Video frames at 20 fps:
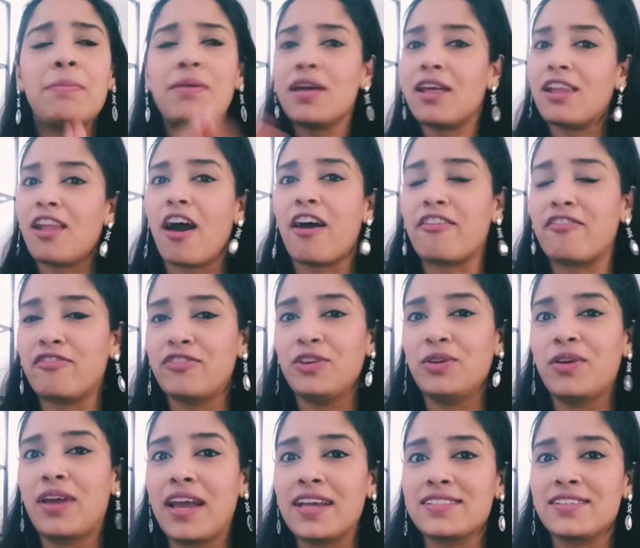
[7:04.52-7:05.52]
a lot of
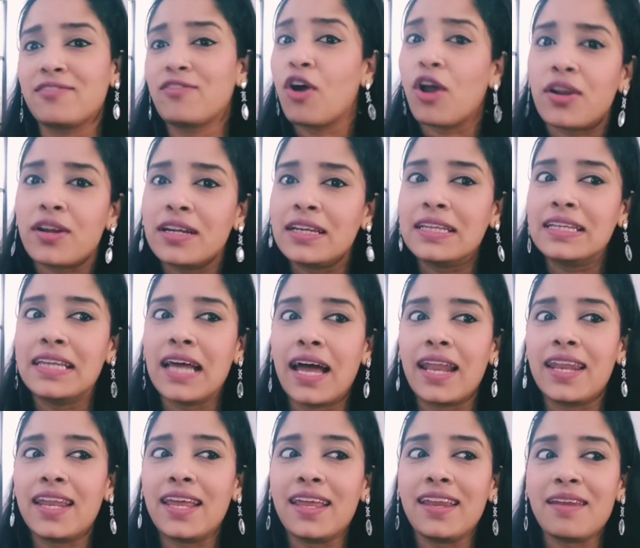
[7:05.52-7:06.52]
you guys have already
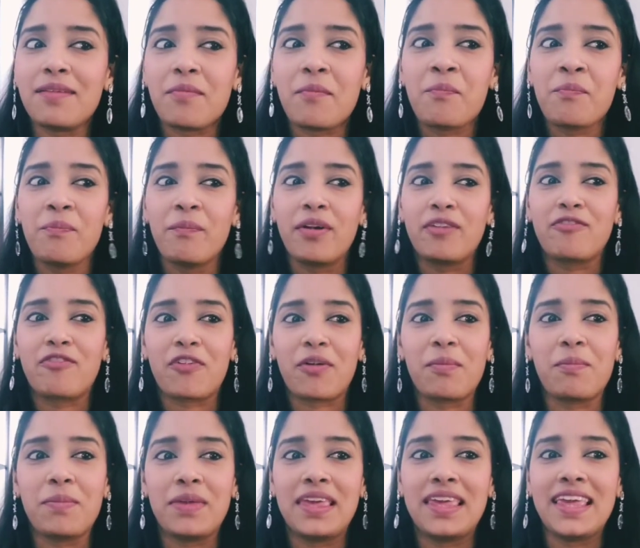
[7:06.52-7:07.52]
done it, but for
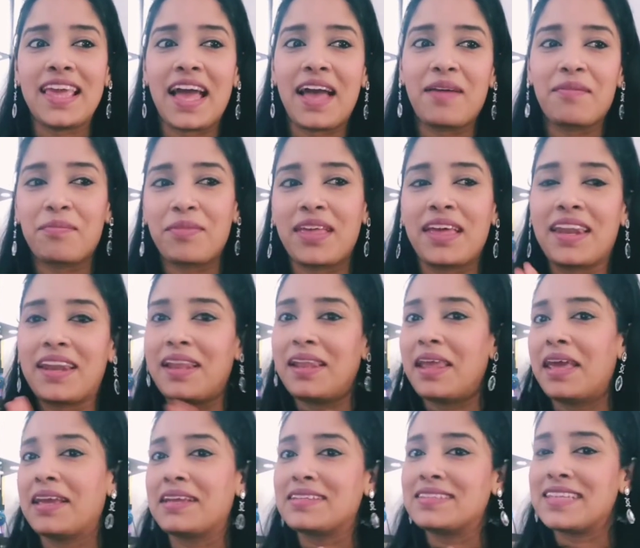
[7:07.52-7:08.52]
me, I'm gonna
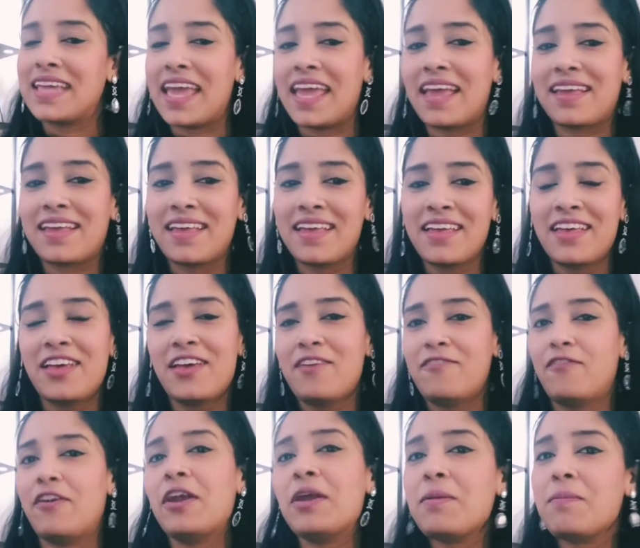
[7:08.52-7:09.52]
like take
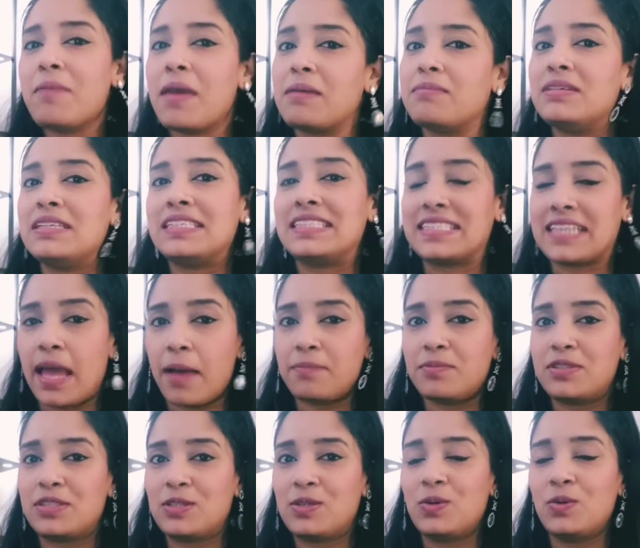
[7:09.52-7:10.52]
very baby
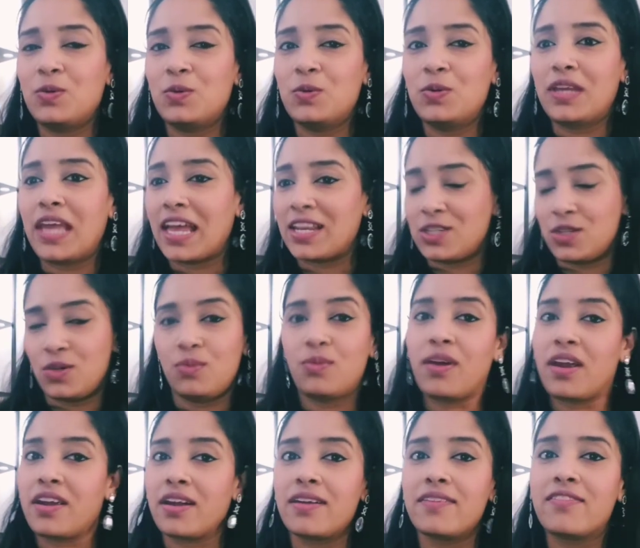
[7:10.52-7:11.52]
steps to get to
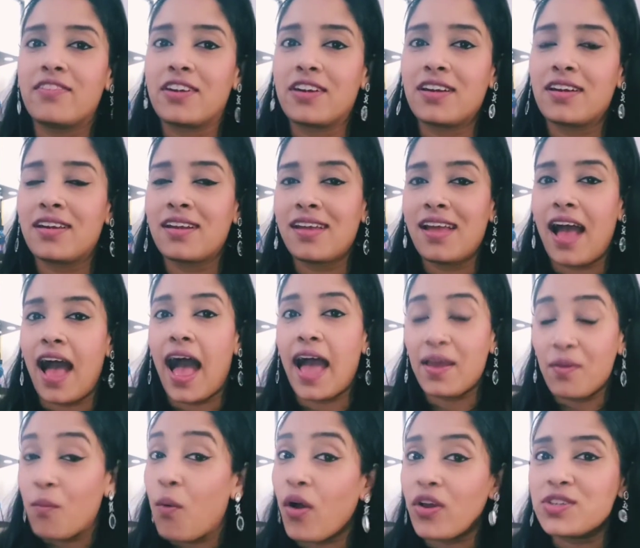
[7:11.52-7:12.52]
wherever
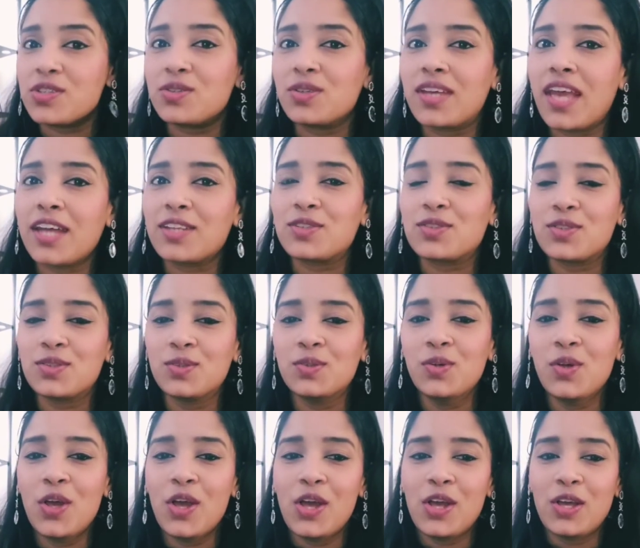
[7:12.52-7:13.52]
I want to get to.
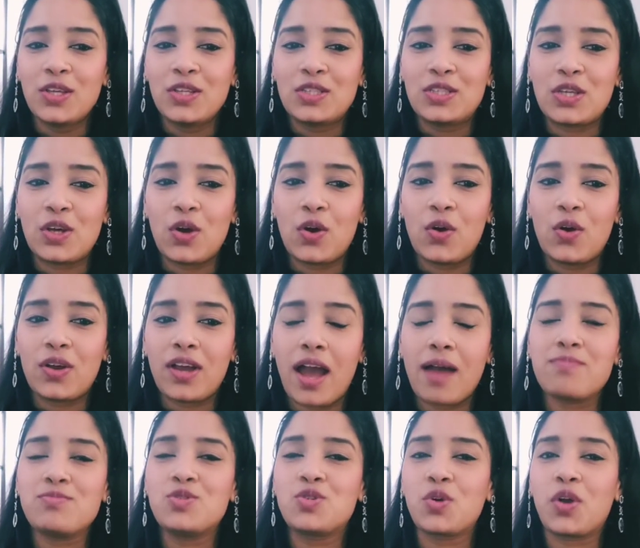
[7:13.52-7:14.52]
So
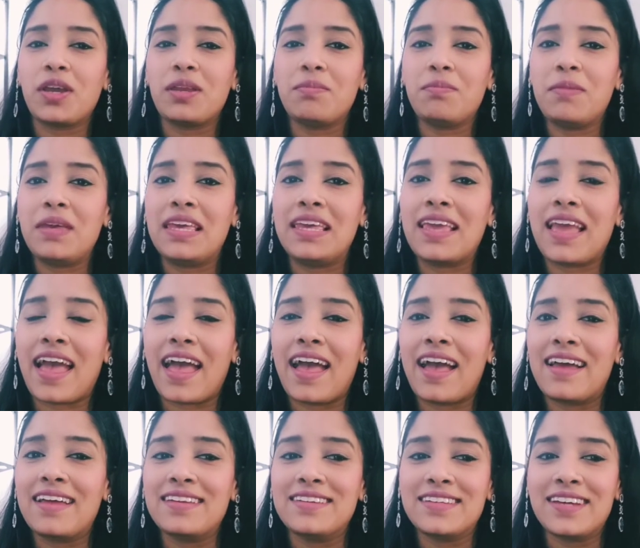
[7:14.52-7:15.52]
come join me
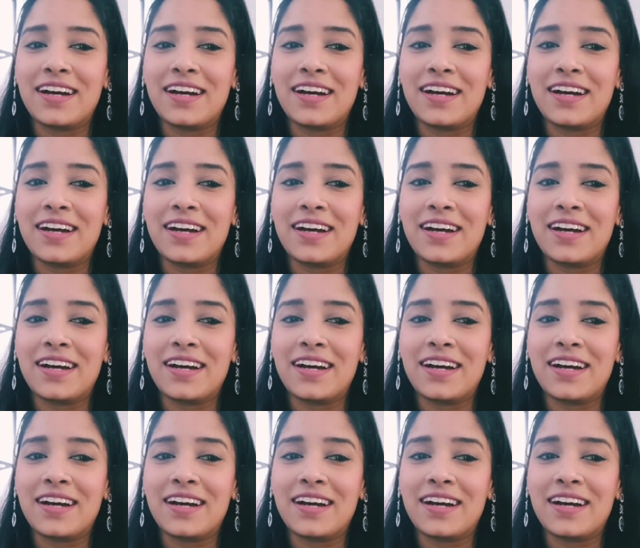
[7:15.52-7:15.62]
and,